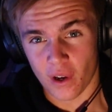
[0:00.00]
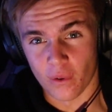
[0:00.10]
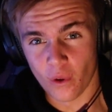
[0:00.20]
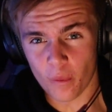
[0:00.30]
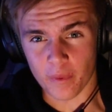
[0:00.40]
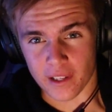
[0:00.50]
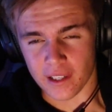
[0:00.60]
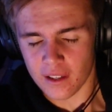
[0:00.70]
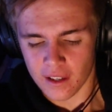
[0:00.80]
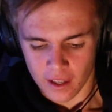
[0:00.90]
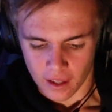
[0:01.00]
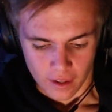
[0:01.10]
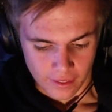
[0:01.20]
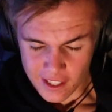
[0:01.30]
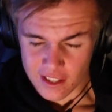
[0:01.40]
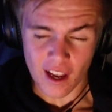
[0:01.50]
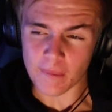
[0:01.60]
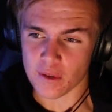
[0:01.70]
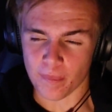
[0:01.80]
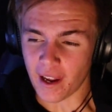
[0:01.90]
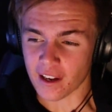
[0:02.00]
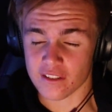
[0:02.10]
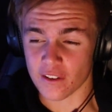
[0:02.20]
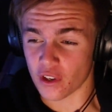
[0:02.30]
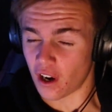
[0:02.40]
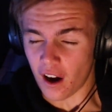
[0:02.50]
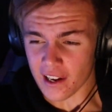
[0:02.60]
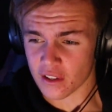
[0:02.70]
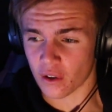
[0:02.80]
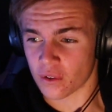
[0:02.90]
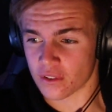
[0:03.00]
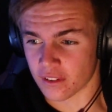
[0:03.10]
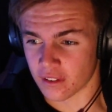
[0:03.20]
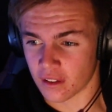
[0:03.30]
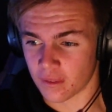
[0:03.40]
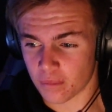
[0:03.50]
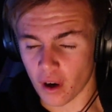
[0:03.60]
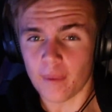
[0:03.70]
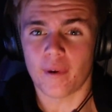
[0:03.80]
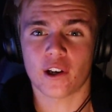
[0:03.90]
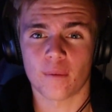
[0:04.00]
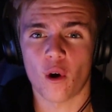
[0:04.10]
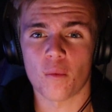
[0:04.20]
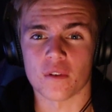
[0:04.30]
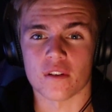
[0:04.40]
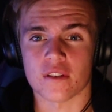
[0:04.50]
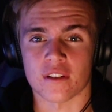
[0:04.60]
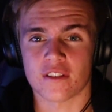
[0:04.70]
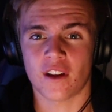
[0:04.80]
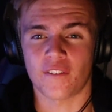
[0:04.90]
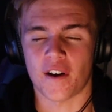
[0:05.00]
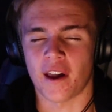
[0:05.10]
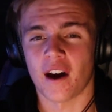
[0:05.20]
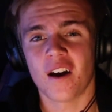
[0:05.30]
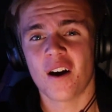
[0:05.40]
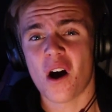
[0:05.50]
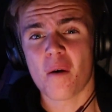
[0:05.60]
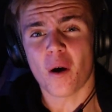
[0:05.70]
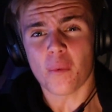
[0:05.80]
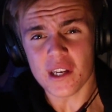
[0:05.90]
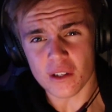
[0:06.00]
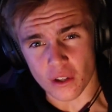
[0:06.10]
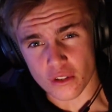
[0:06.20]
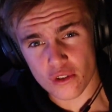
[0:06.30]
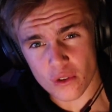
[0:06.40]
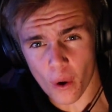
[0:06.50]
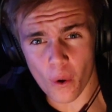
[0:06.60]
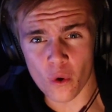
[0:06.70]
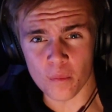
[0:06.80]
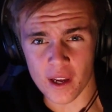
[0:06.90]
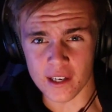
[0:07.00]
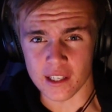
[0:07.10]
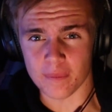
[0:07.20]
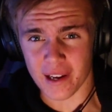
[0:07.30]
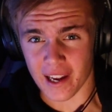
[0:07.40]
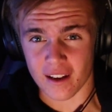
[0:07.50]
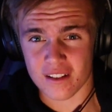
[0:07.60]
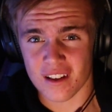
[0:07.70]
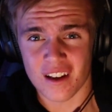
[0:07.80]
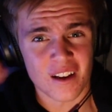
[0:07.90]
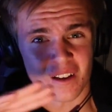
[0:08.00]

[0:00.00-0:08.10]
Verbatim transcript: Normally, these types of packs give you icons and prime icon moments and stuff like that. But we got so many packs.